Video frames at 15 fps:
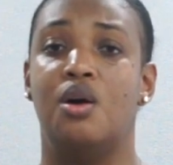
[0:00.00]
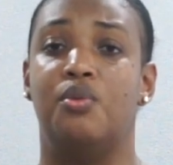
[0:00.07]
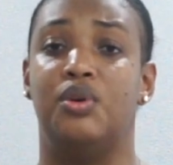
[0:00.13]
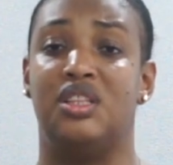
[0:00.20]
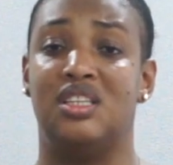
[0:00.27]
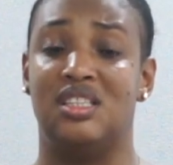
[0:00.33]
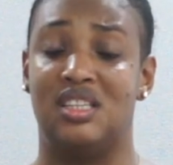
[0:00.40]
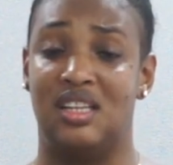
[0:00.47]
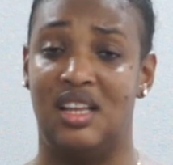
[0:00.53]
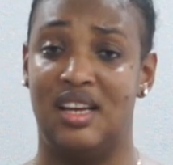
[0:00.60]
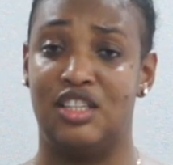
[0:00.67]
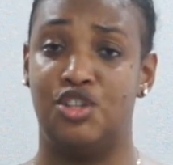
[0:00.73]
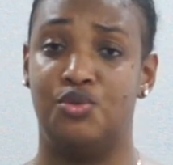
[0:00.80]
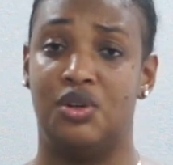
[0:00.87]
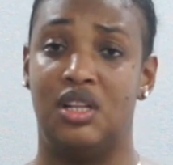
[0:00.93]
with
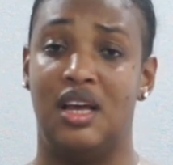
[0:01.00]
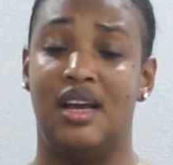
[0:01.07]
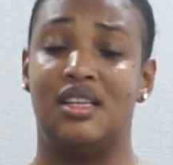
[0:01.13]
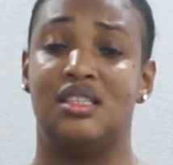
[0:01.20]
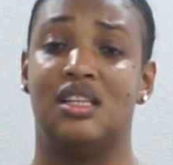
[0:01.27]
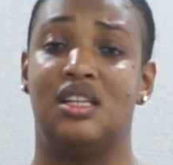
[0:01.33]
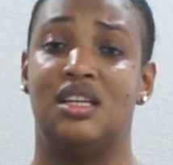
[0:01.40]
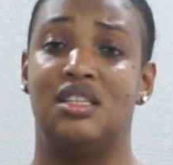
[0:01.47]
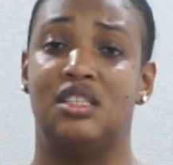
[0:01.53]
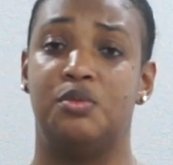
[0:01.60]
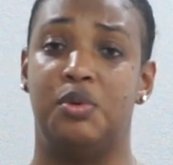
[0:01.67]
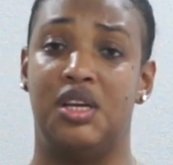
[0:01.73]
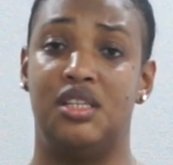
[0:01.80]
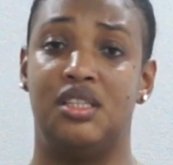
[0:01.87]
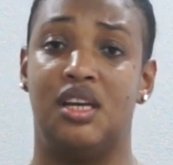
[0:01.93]
intellectual excellence
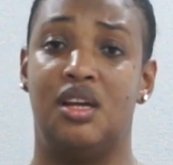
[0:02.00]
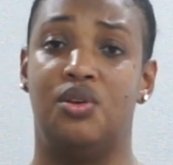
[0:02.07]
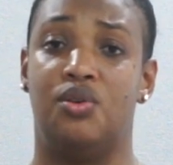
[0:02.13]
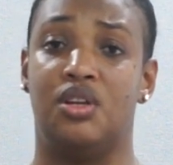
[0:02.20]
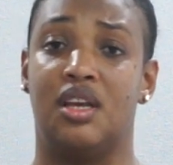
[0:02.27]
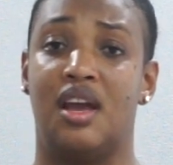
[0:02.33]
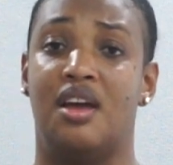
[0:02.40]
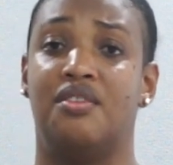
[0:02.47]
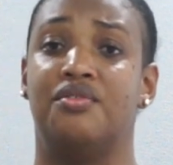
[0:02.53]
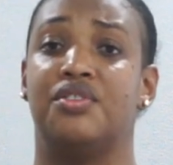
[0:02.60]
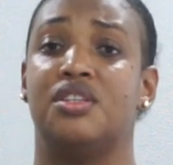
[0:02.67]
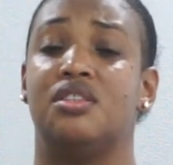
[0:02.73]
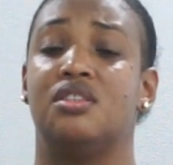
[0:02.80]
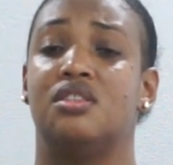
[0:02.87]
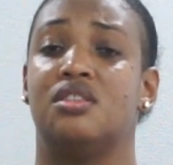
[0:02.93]
painted on
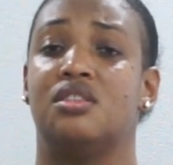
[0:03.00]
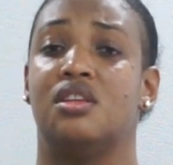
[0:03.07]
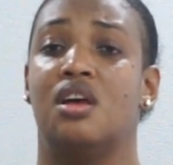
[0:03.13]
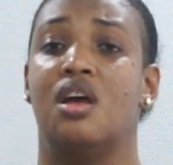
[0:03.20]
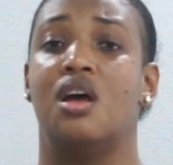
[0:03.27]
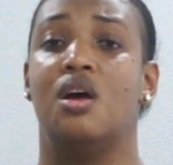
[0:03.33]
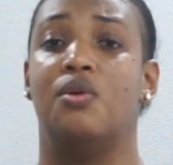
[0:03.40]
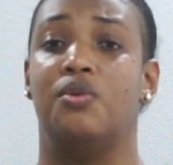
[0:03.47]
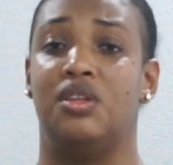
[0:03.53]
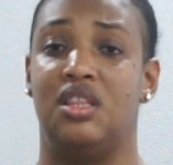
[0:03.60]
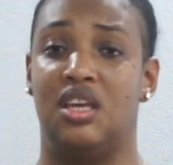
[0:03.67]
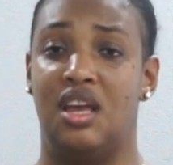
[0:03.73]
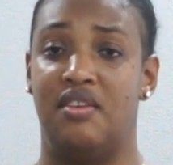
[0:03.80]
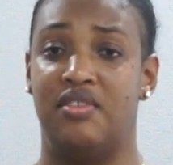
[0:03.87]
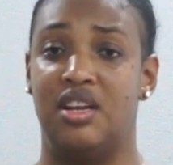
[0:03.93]
canvas, with
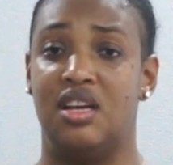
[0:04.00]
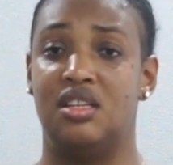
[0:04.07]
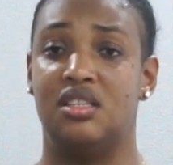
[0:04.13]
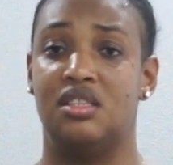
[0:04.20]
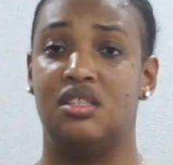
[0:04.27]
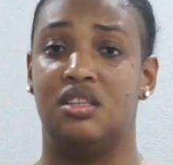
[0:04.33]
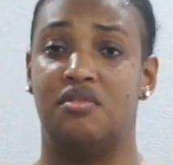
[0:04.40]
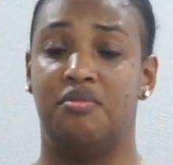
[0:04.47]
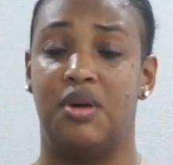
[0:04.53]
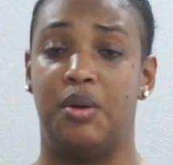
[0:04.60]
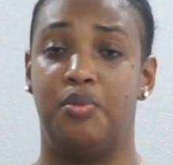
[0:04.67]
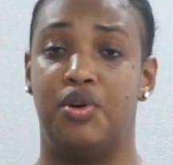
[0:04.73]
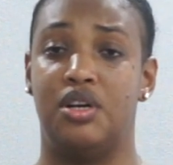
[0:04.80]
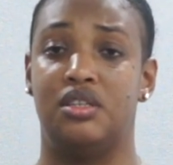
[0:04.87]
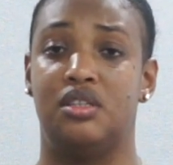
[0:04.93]
the evidence of my
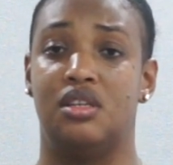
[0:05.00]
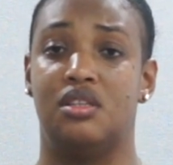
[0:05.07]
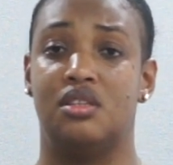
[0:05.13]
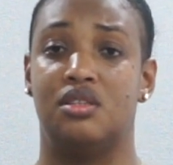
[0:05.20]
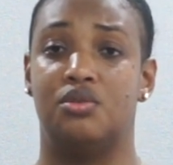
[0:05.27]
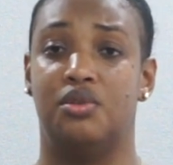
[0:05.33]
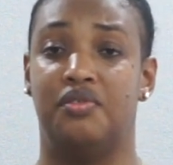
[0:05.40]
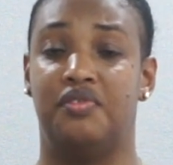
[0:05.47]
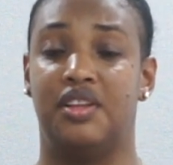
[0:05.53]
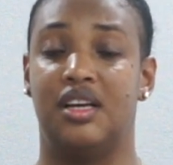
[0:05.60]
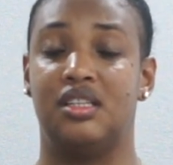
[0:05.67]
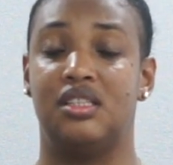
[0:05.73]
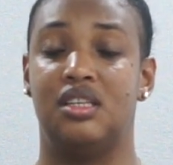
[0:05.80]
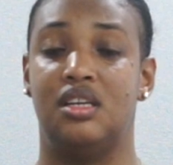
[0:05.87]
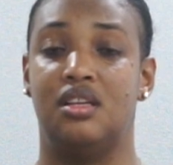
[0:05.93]
presence
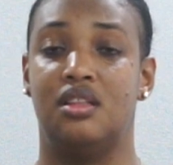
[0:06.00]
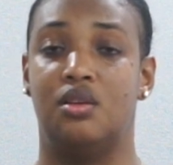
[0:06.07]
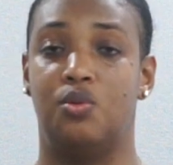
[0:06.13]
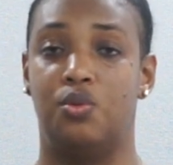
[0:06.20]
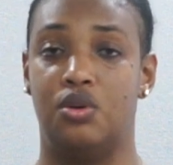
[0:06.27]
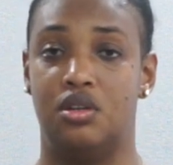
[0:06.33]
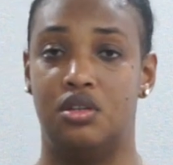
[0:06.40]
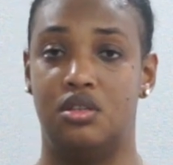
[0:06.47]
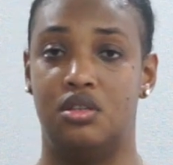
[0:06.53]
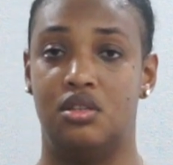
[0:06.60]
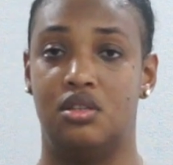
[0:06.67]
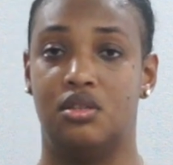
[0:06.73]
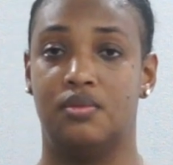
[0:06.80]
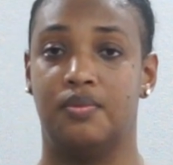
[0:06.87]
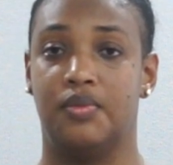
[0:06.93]
reflecting the
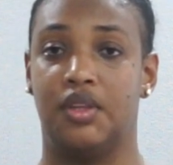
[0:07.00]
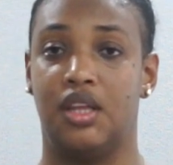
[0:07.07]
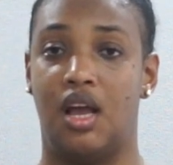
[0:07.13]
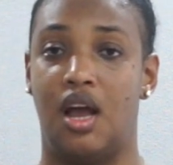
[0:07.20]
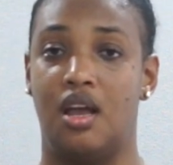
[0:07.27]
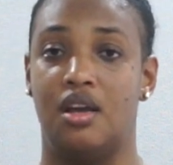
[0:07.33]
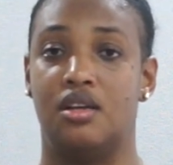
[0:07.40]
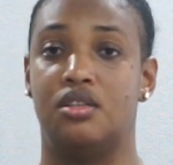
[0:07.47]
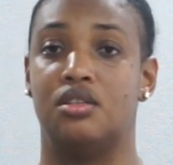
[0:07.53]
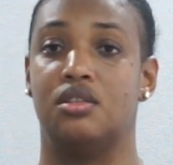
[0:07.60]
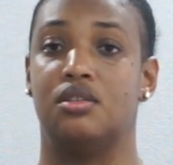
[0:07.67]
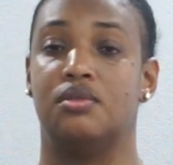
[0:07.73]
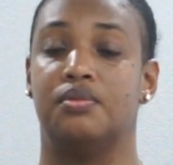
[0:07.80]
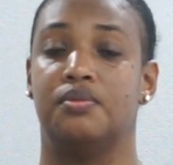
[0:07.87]
words I utter.